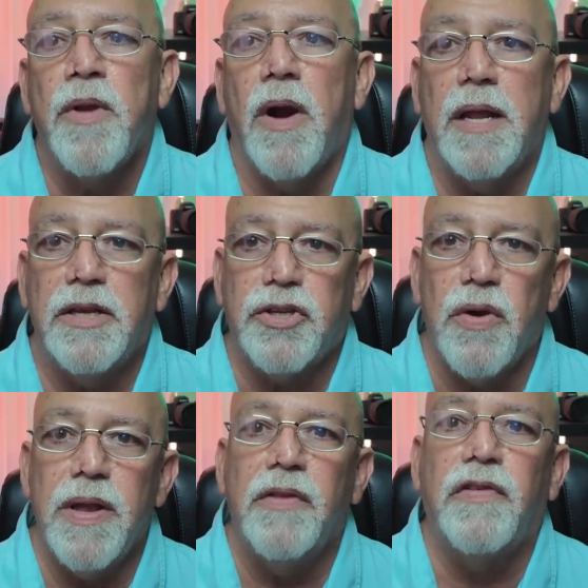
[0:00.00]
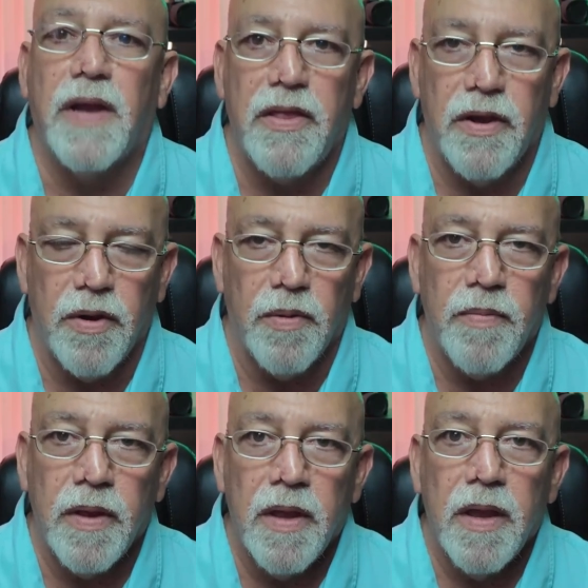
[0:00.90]
All right, let's go inside the home.
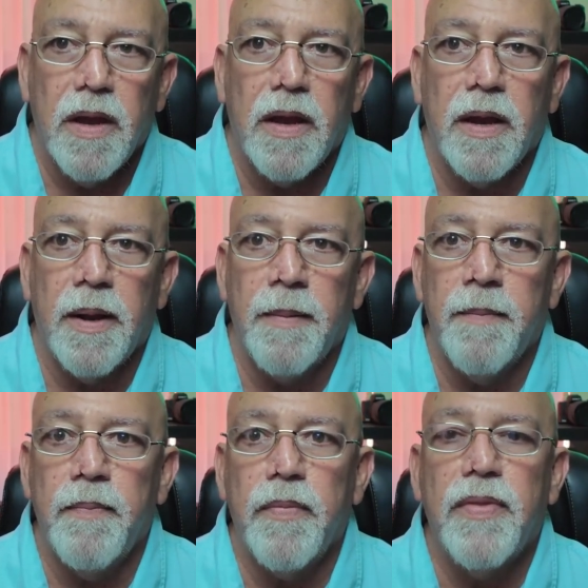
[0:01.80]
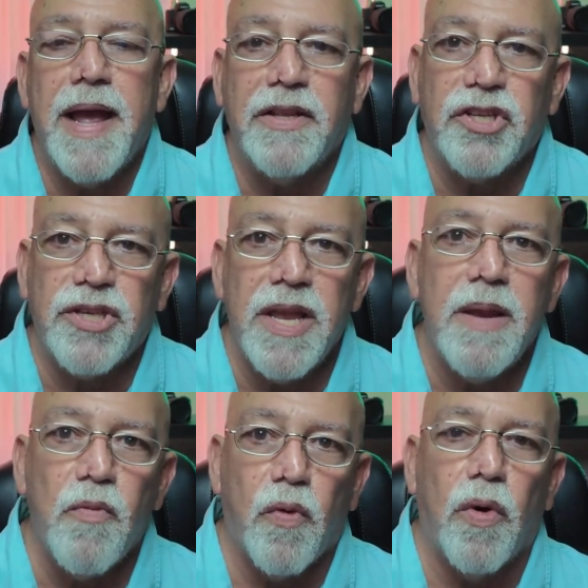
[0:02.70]
That
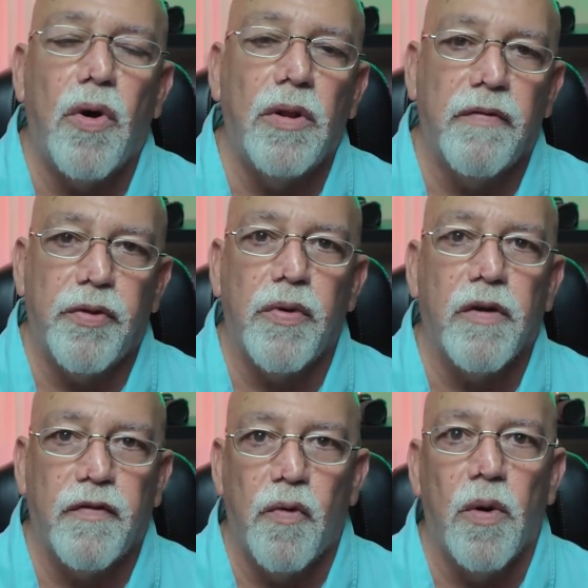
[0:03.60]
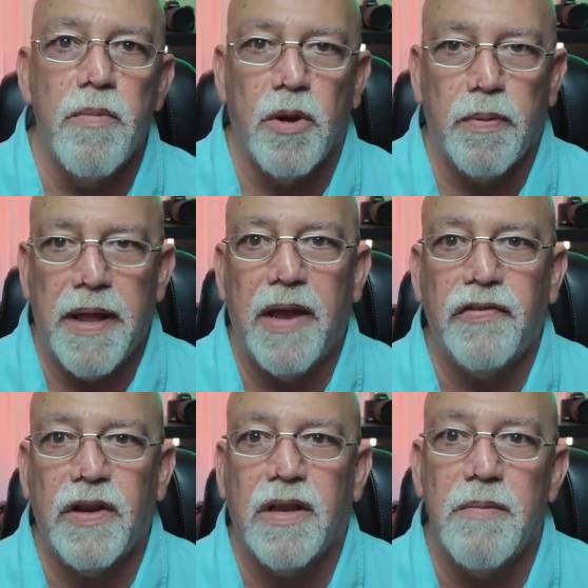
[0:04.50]
same roll of 3 or 4 mil
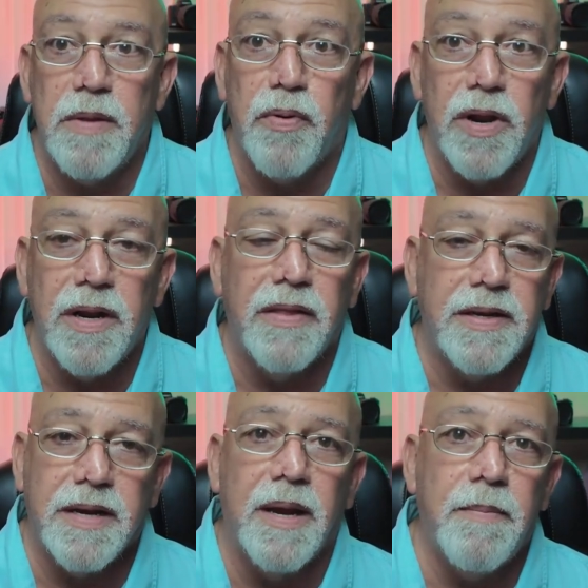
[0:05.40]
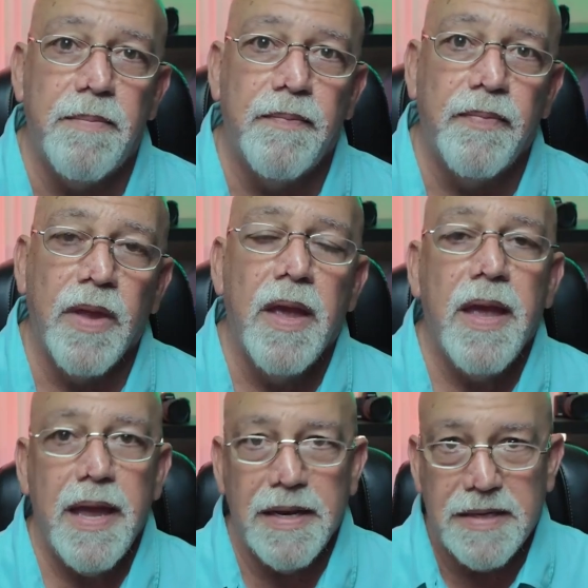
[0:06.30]
plastic can be put into the tub
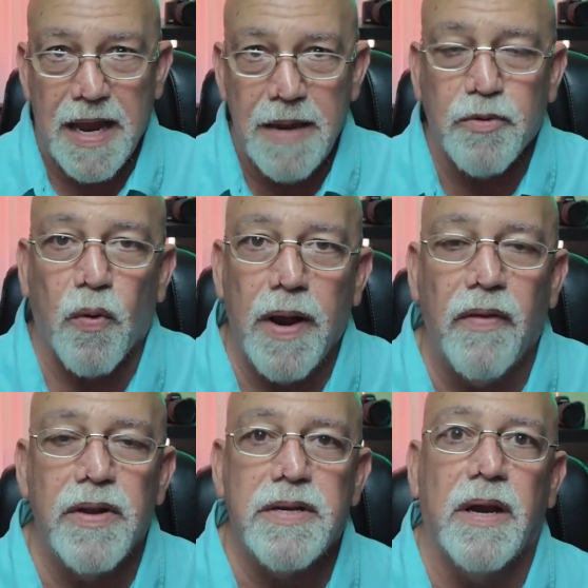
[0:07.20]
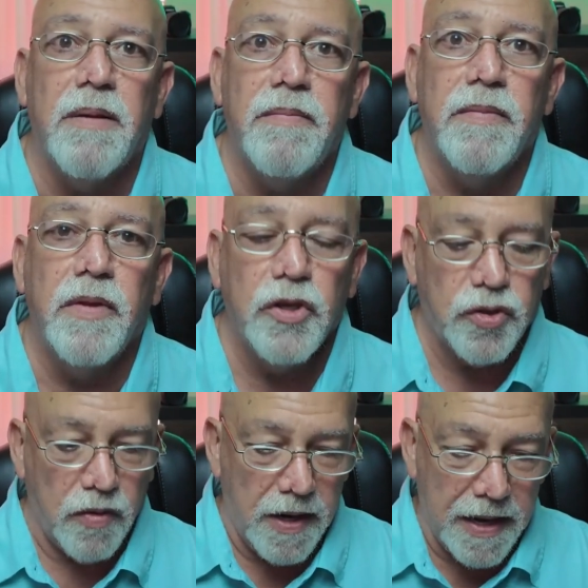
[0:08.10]
and taped around the tub
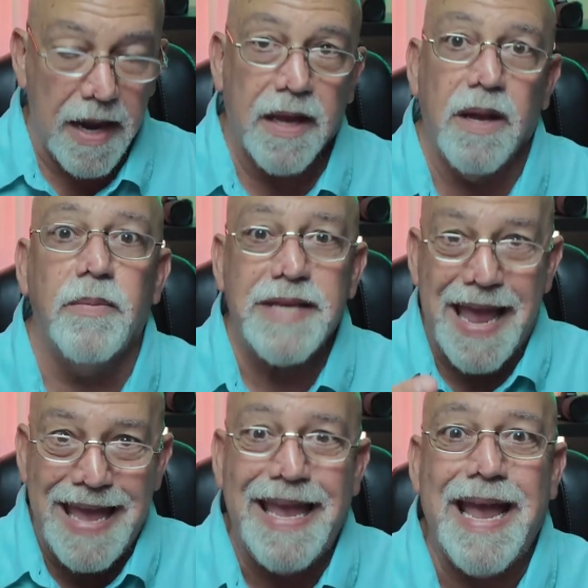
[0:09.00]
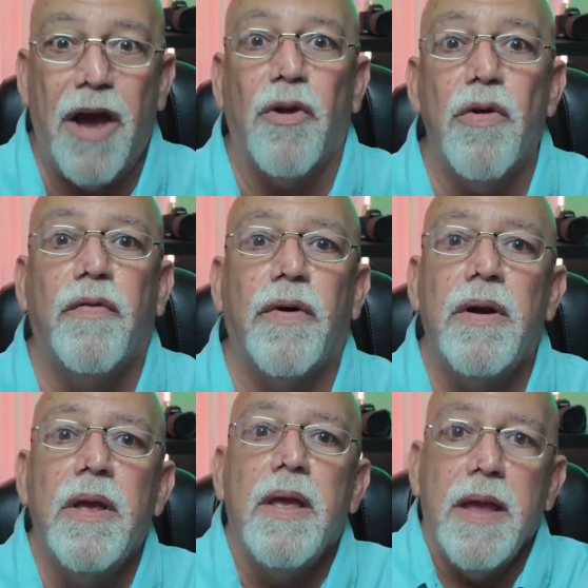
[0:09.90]
so that it kind of comes hanging out over
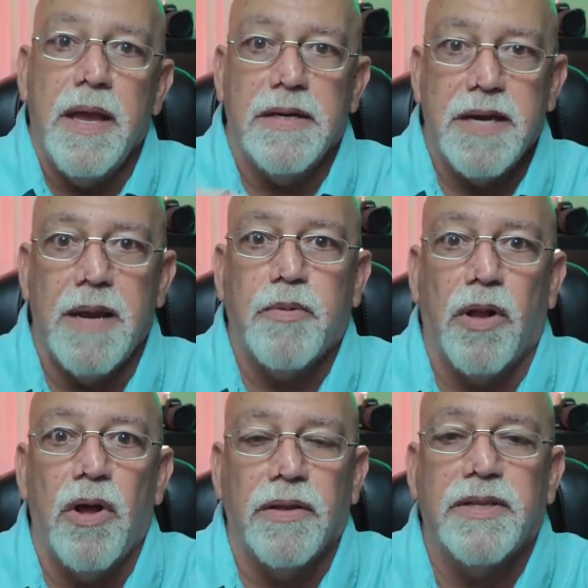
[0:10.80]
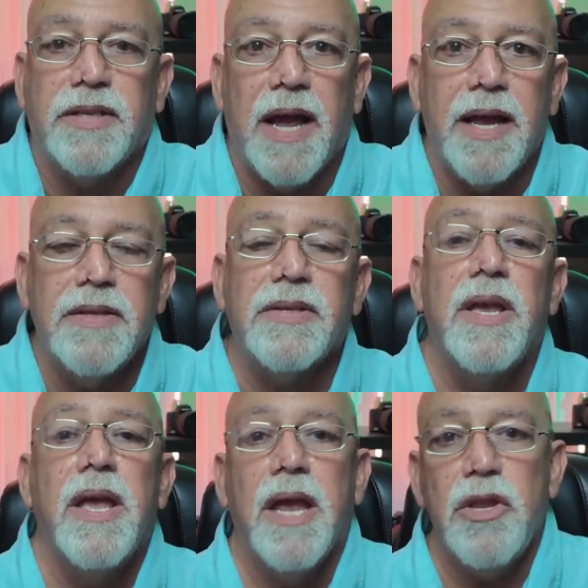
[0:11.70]
and taped along the sides.
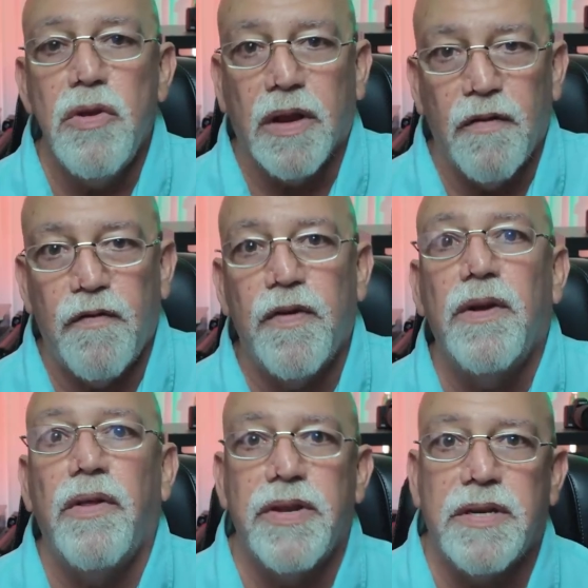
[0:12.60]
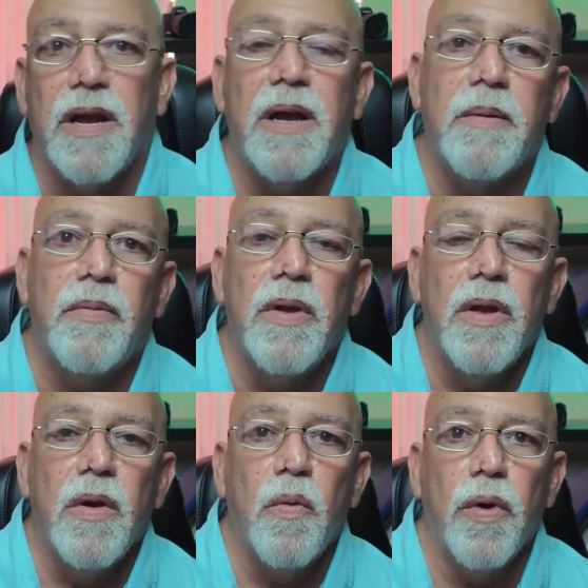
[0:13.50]
And you can fill the tub
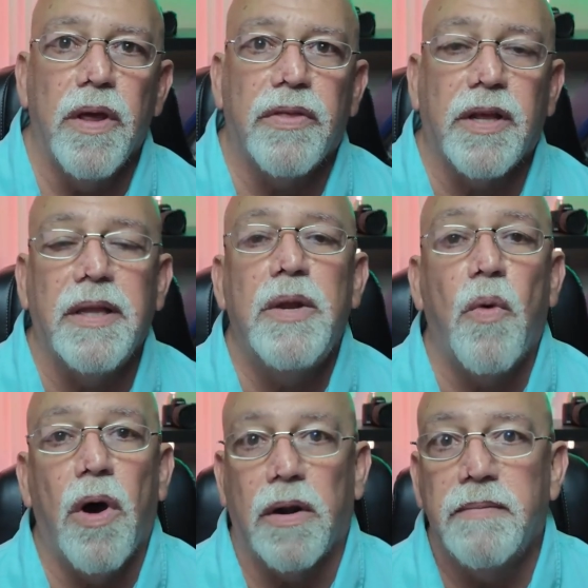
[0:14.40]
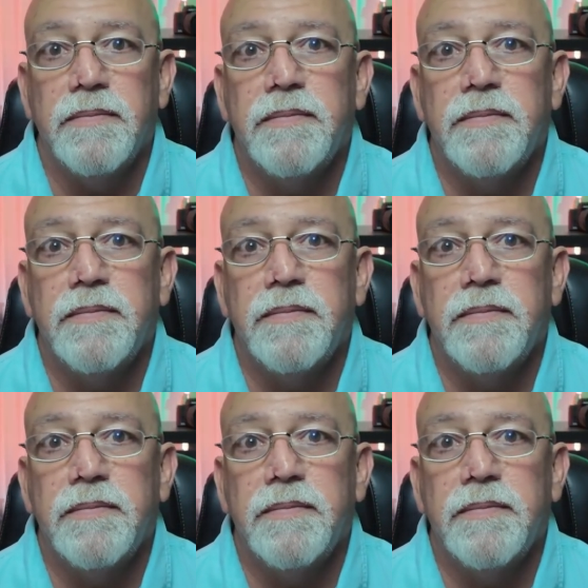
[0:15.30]
with clean water.